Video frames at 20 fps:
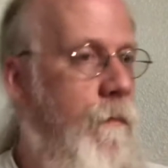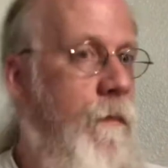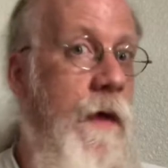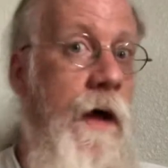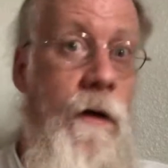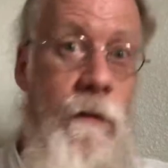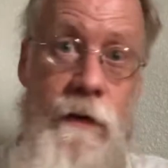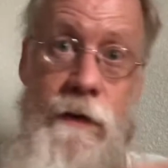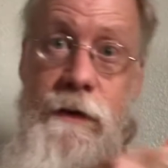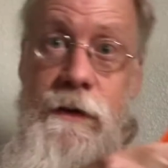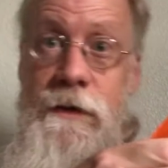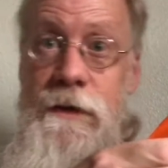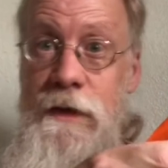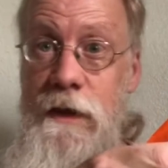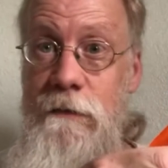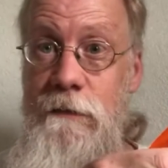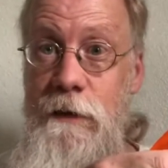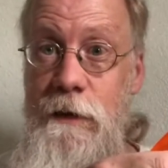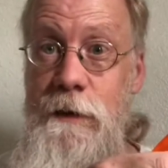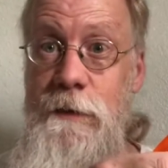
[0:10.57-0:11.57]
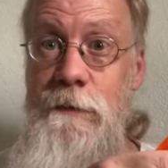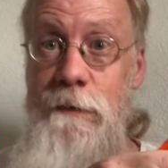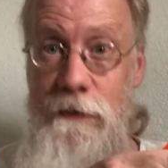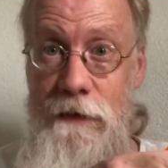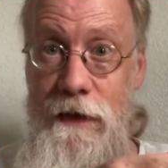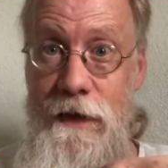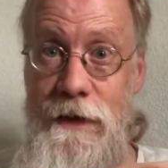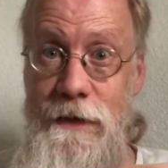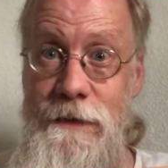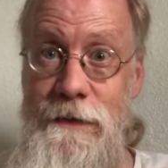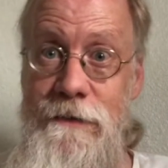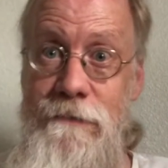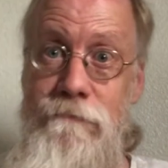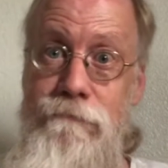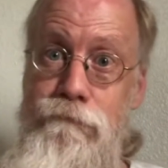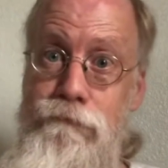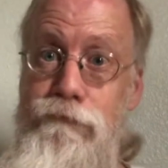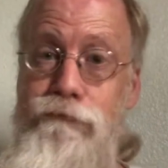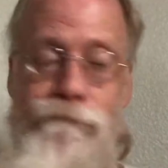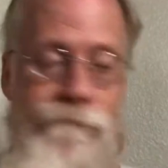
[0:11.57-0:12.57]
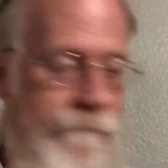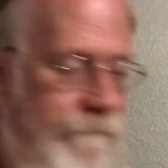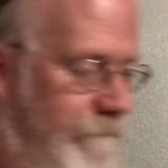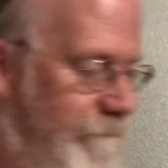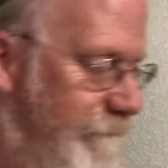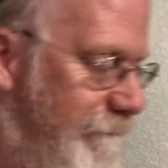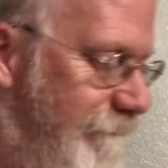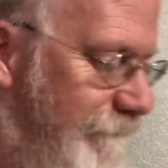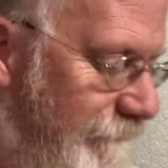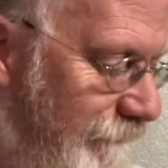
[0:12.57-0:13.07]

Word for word: I wanted to save those for last.